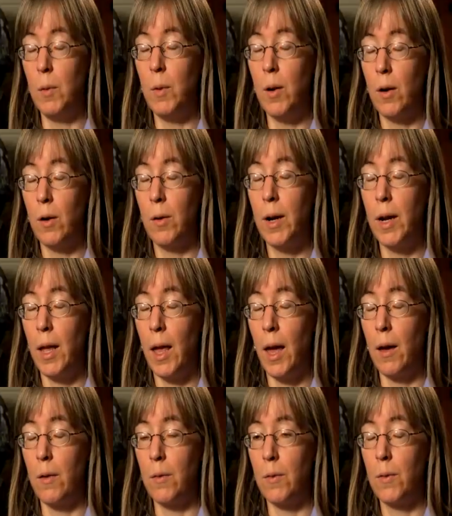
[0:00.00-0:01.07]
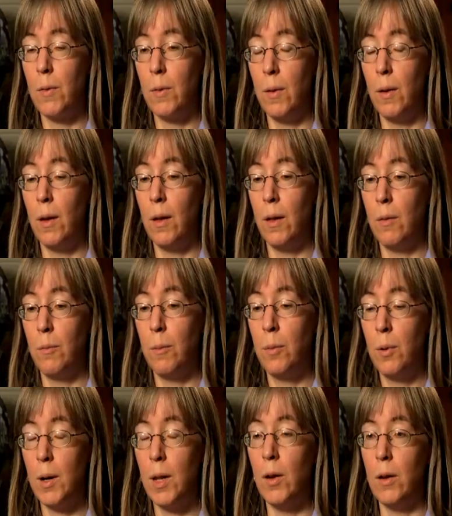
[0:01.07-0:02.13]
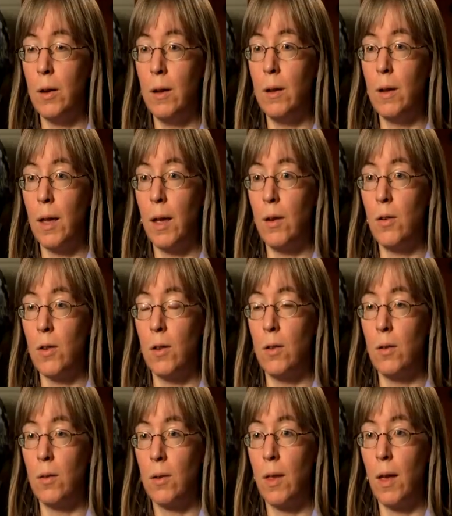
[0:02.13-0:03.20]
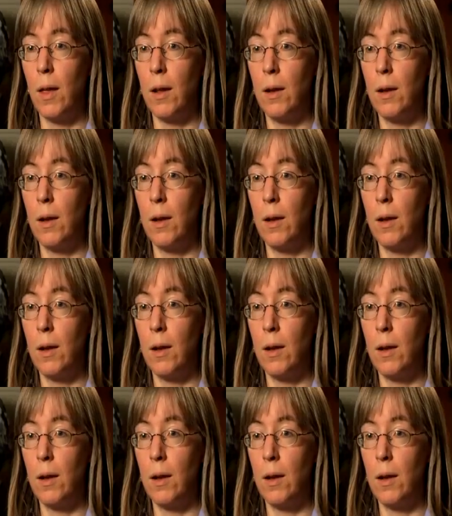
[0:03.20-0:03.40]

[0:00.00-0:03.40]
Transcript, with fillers: We already have pretty good indications that